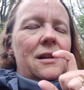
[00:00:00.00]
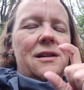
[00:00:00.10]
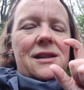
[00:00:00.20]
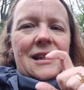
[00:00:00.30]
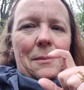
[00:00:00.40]

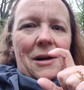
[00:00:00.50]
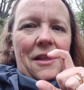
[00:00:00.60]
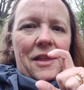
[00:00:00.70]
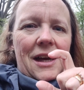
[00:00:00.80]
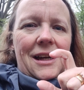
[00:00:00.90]
similar
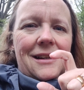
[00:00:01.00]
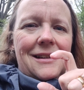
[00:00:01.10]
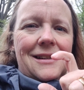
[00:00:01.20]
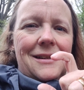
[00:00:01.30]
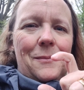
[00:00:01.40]

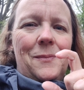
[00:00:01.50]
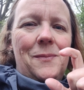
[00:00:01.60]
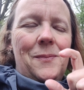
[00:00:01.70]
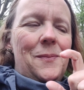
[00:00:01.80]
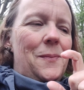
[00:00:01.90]
things,
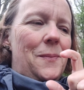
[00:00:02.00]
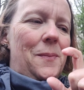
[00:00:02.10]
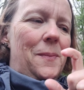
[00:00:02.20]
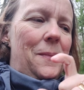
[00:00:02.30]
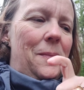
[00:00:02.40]

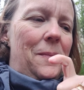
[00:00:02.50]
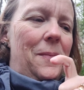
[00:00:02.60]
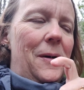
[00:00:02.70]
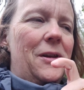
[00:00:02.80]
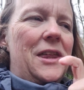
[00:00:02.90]

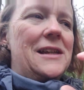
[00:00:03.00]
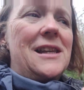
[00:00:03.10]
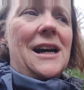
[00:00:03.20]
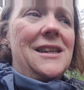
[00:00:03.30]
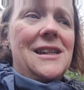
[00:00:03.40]
but things
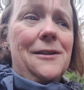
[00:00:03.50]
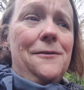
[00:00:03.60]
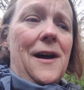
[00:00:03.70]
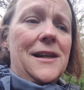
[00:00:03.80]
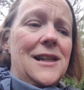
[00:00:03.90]
that I still
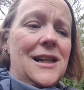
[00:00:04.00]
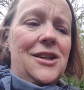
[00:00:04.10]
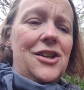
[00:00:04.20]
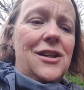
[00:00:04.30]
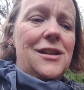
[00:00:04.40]
find
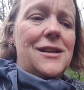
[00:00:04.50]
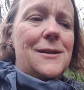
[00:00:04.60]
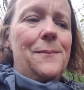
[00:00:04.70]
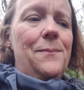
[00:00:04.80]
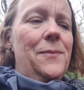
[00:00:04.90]

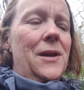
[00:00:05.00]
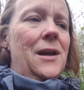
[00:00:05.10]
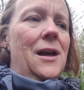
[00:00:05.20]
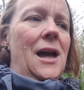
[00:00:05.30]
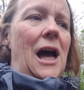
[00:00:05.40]
delicious.
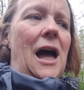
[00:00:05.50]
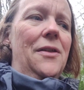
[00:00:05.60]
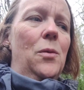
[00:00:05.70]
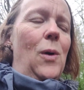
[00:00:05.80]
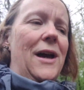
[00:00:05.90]

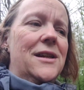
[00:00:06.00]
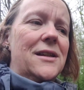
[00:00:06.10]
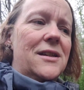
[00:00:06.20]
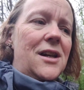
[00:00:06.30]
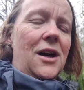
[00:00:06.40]
And the weight
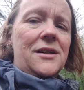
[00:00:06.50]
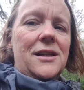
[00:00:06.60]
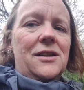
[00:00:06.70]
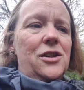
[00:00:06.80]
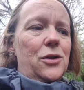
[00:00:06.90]
has
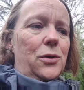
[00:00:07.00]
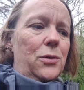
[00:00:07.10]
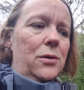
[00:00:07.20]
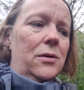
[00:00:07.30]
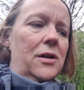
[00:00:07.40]
started to
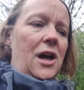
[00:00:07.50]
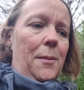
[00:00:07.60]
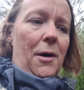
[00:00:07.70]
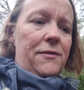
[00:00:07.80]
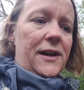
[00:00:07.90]

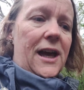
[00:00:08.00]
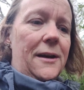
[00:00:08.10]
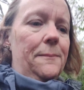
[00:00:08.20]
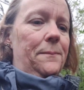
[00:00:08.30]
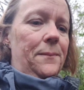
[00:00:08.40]
come off again.
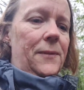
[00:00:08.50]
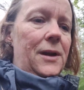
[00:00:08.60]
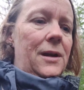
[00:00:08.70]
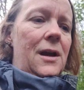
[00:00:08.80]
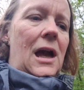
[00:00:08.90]

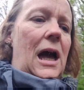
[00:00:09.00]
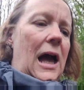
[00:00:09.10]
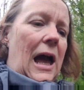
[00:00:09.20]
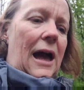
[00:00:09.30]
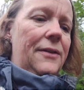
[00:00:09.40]

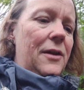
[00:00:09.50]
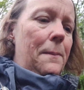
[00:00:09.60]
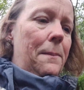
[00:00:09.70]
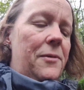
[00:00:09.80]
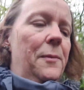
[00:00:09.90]
And
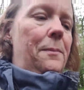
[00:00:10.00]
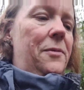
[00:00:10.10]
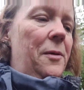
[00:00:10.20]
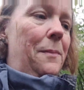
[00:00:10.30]
the